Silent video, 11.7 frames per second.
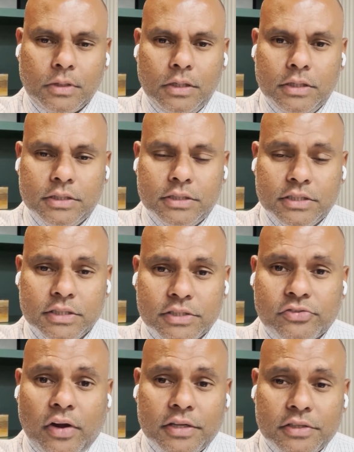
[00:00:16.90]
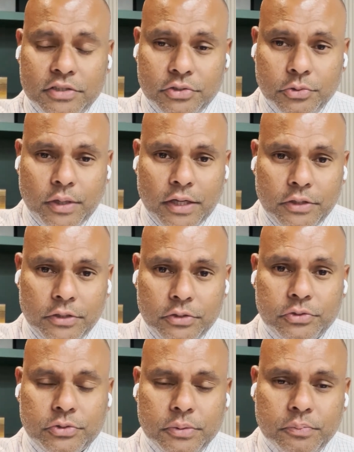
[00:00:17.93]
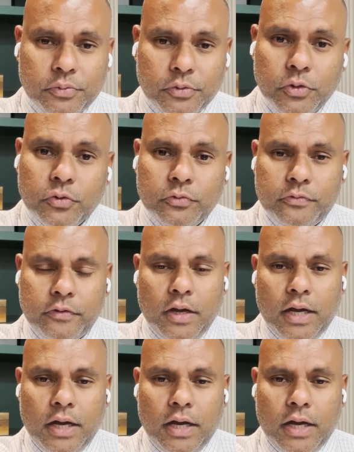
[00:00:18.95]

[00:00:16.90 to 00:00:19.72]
the strategies you can use to improve